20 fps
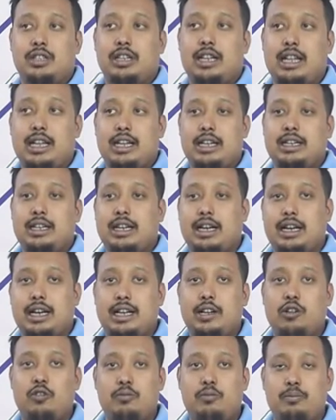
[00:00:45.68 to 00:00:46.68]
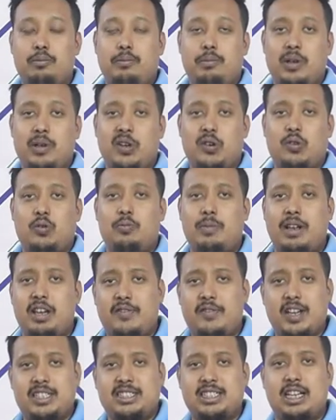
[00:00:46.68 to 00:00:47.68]
like you
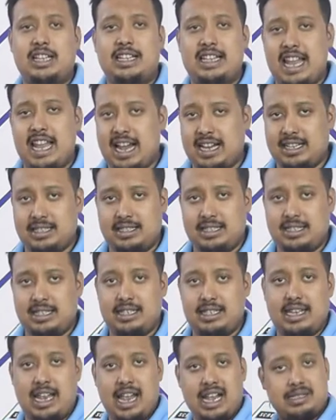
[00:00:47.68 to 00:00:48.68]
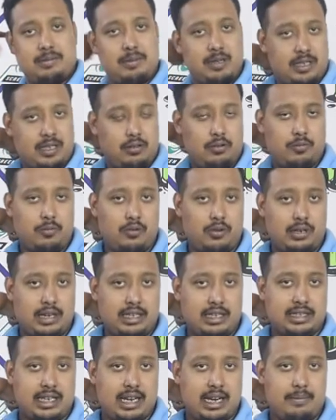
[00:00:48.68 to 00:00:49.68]
manufacture tags which you will put
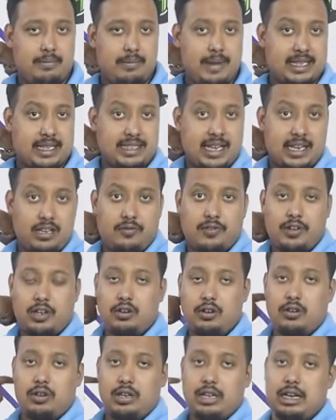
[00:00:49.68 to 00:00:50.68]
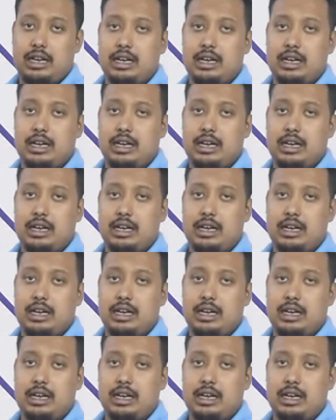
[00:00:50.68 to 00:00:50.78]
inside backside of your